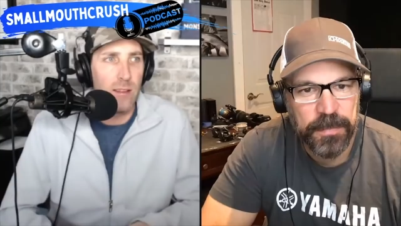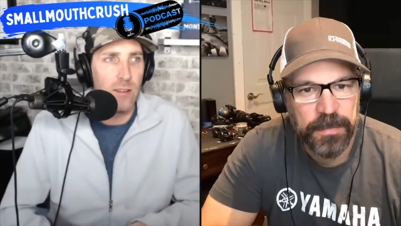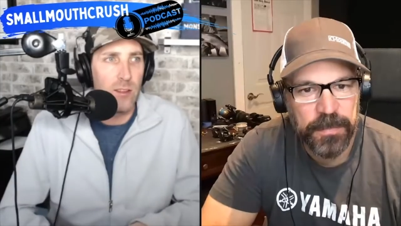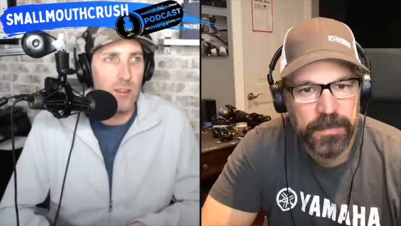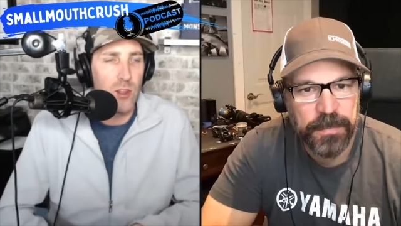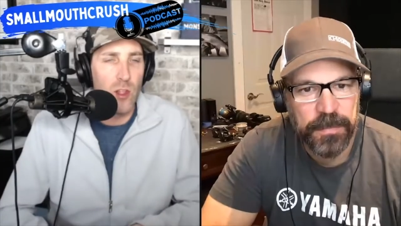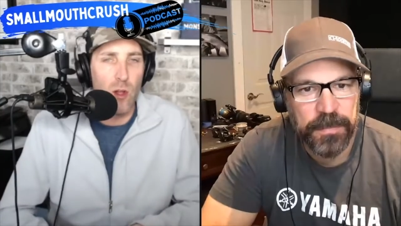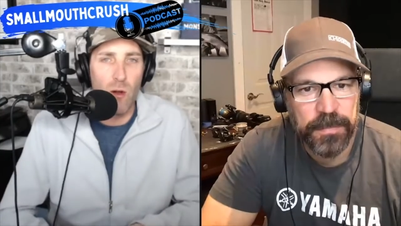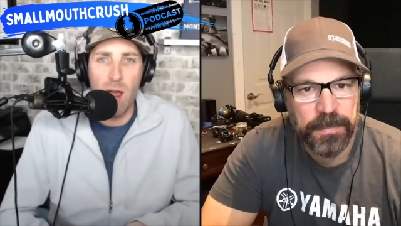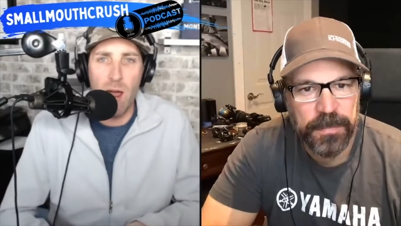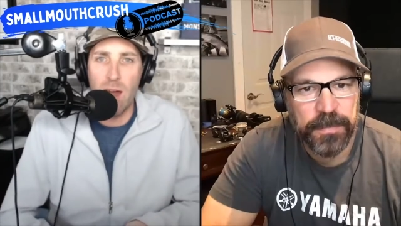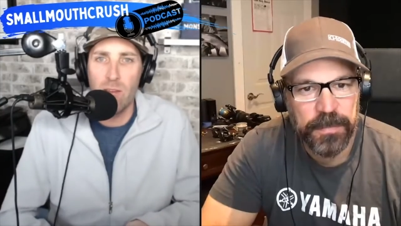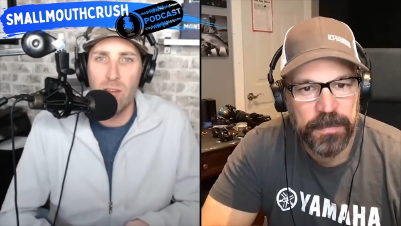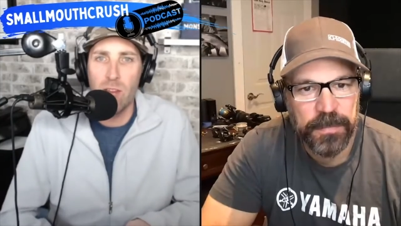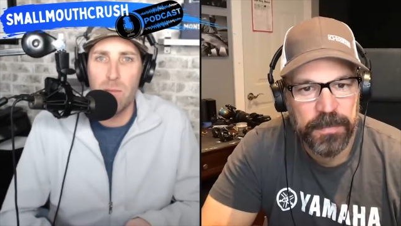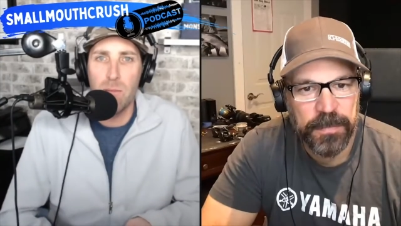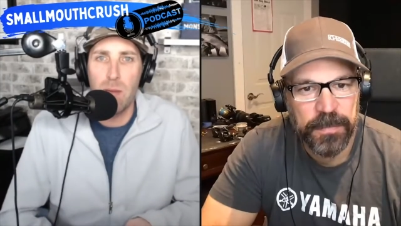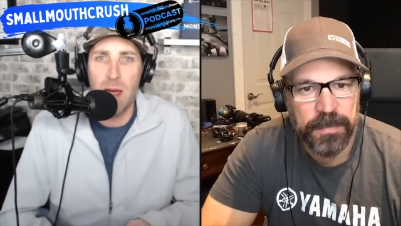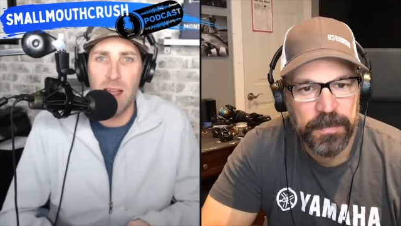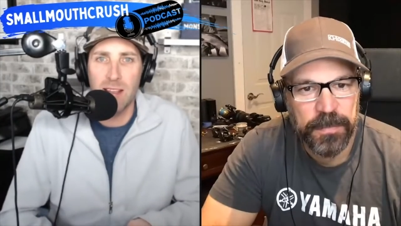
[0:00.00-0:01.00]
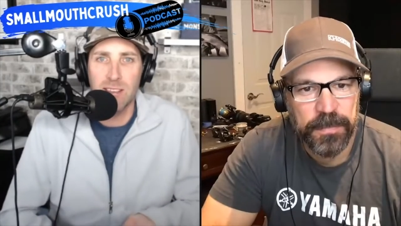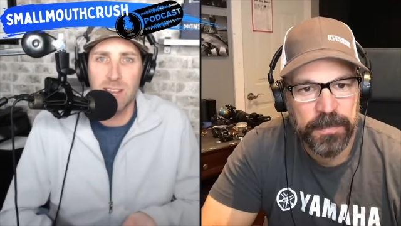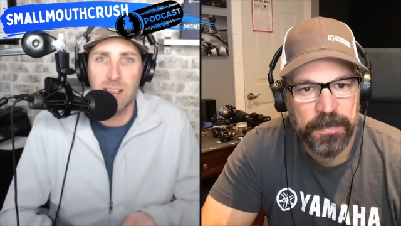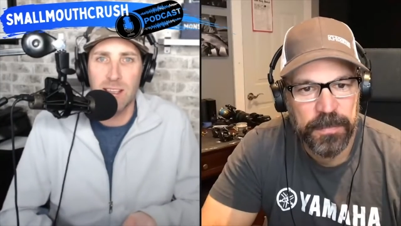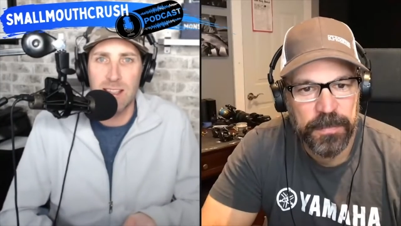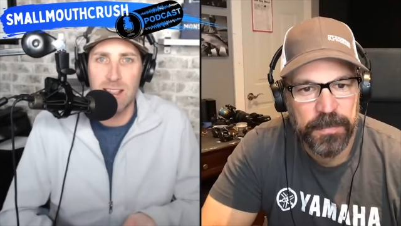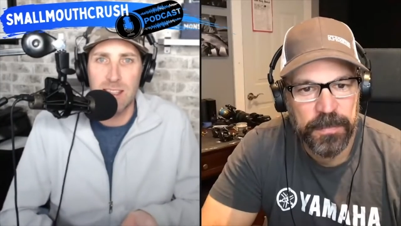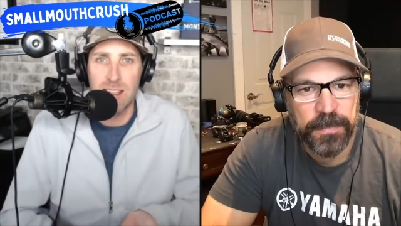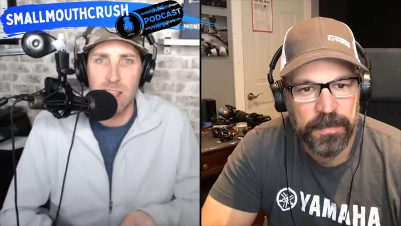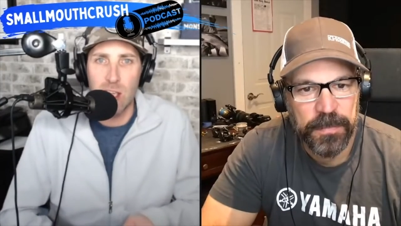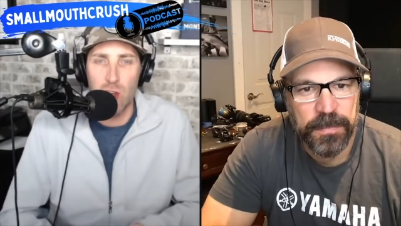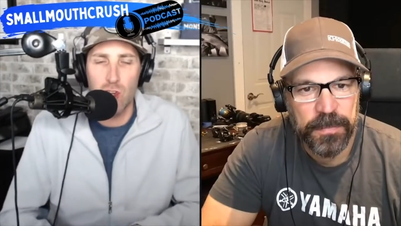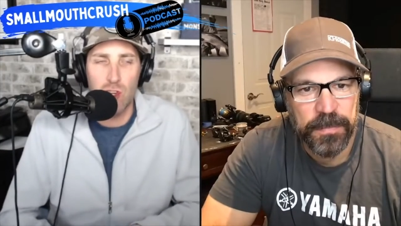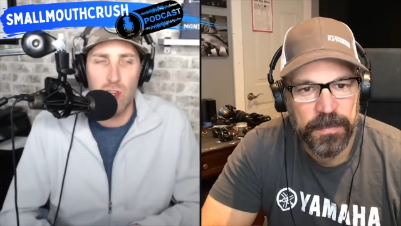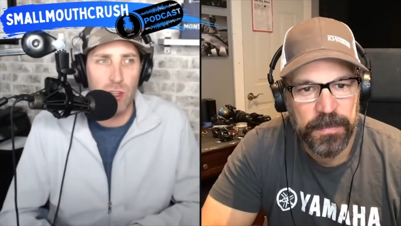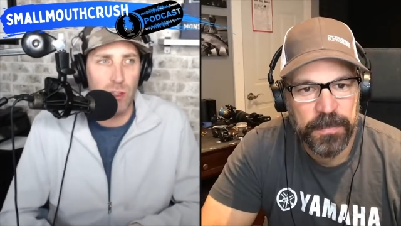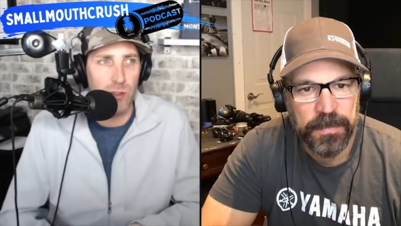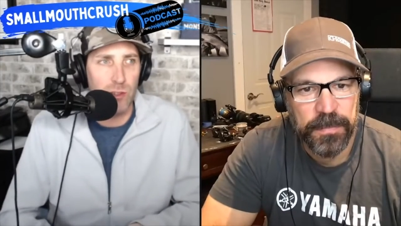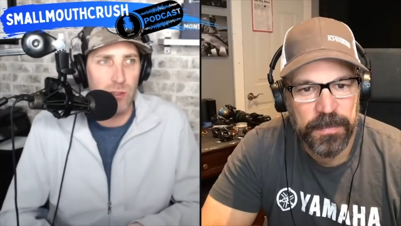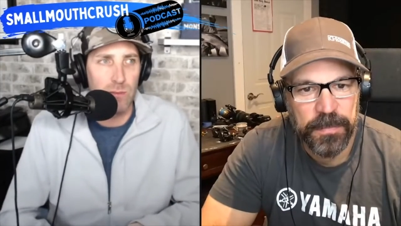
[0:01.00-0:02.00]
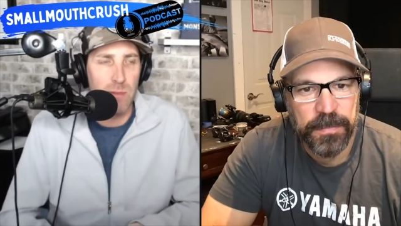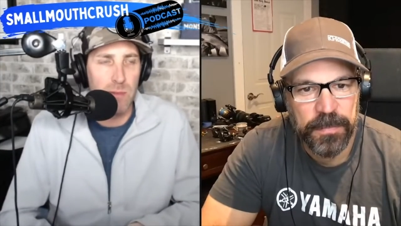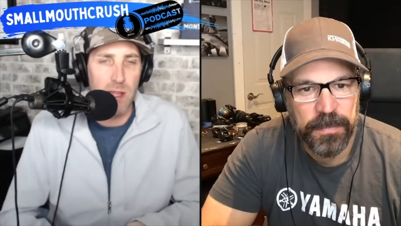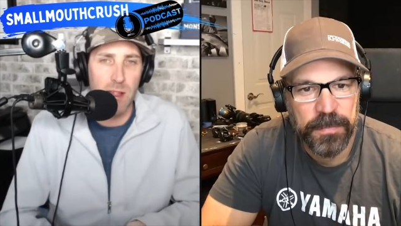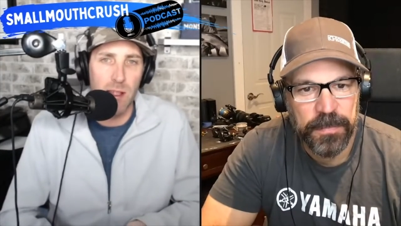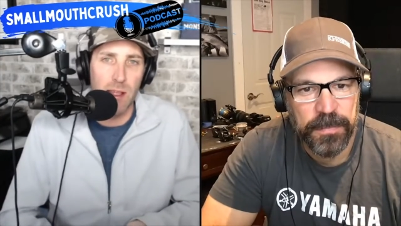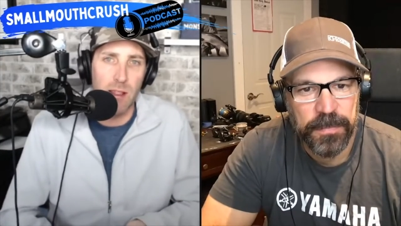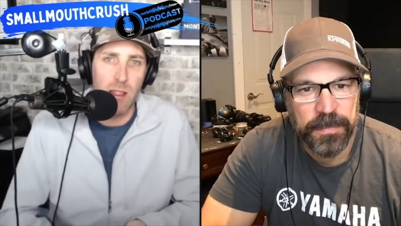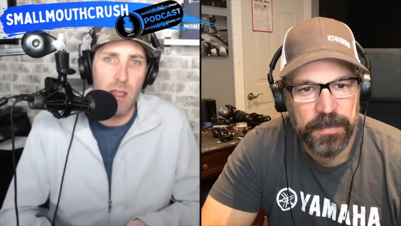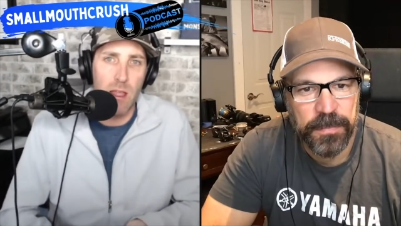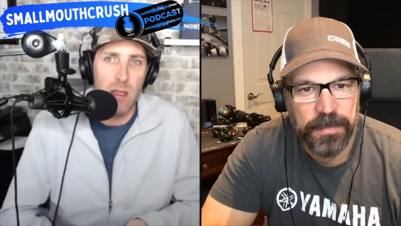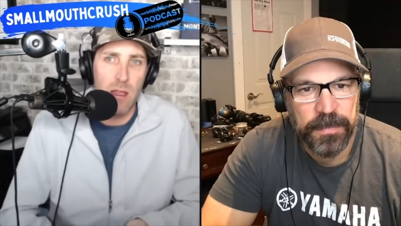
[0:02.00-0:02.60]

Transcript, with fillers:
Speaker 1: you don't have the best conditions, meaning